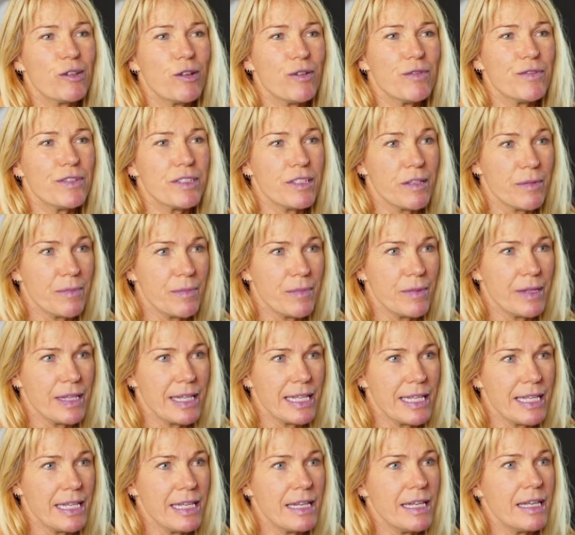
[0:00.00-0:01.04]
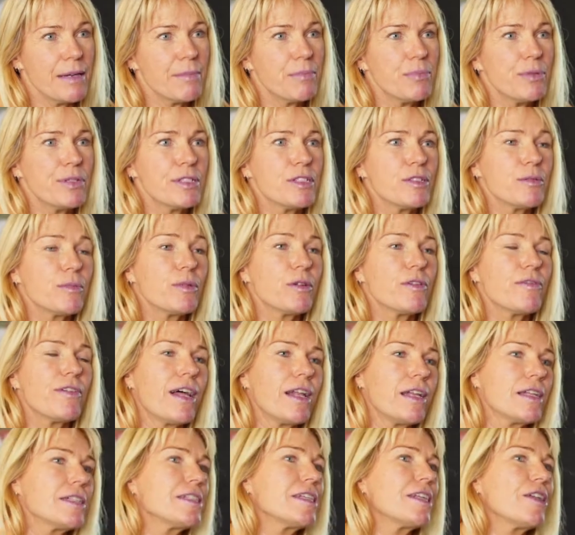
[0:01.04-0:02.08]
Lofts. I'm the principal of
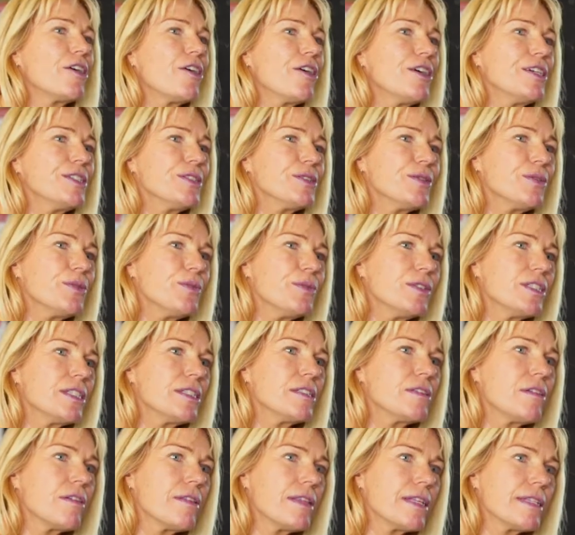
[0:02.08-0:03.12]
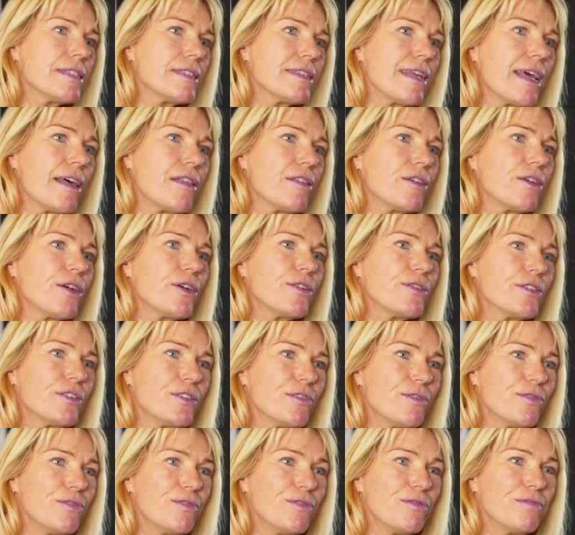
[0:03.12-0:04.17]
Ulladulla High School, which is on the south coast
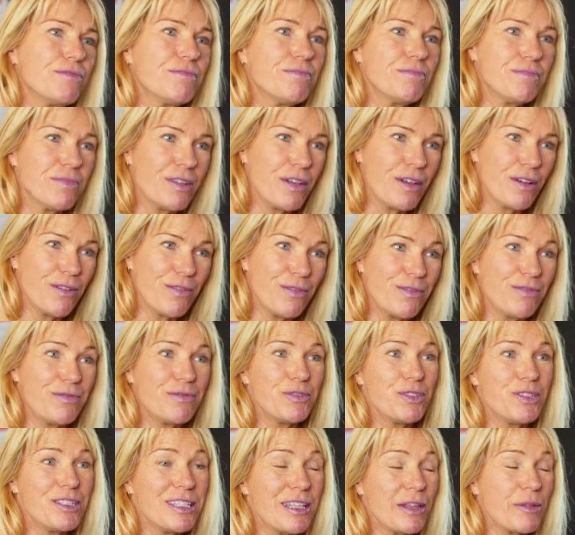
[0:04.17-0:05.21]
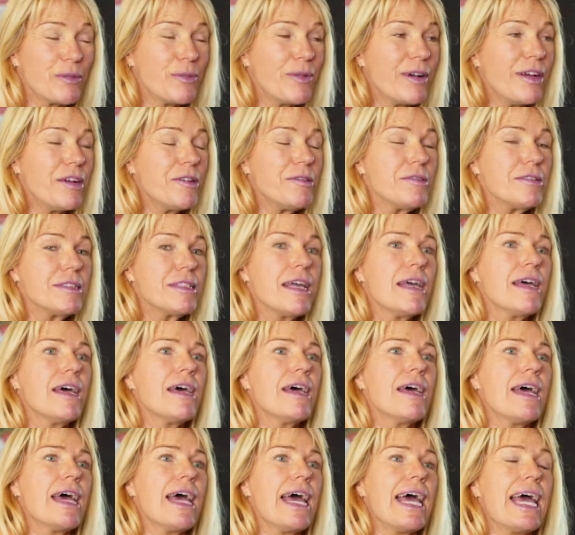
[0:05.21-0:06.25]
of New South Wales.
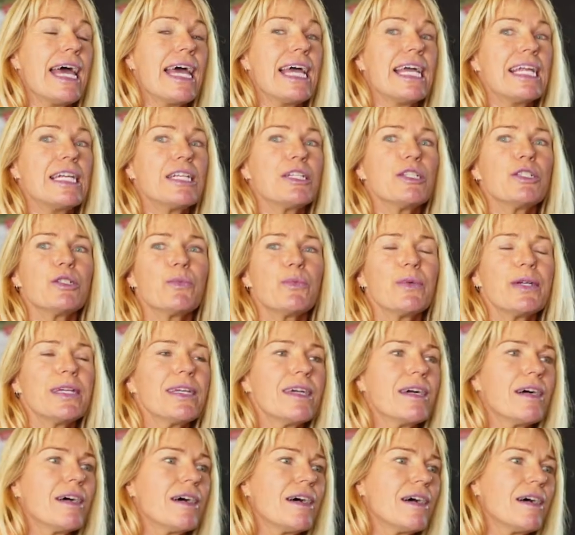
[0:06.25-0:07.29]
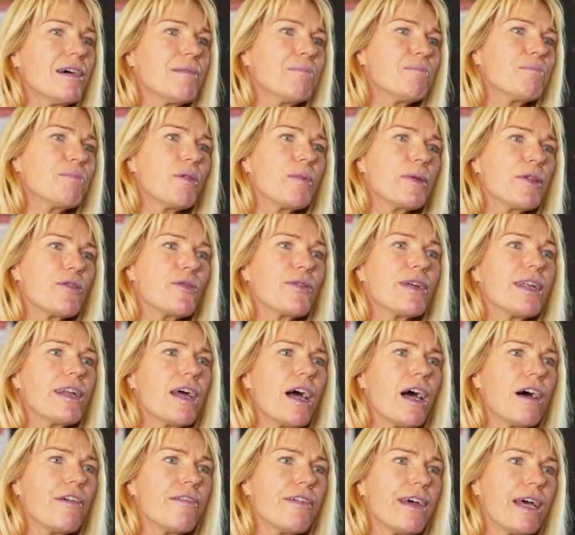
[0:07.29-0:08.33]
And we are probably
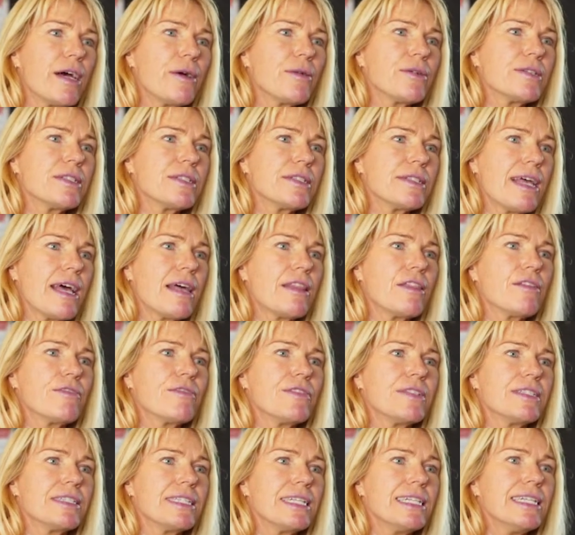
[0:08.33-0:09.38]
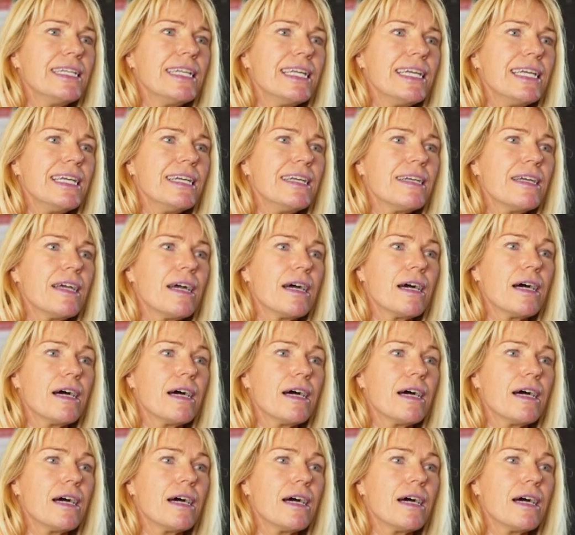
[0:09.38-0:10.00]
3.5 hours south of Sydney.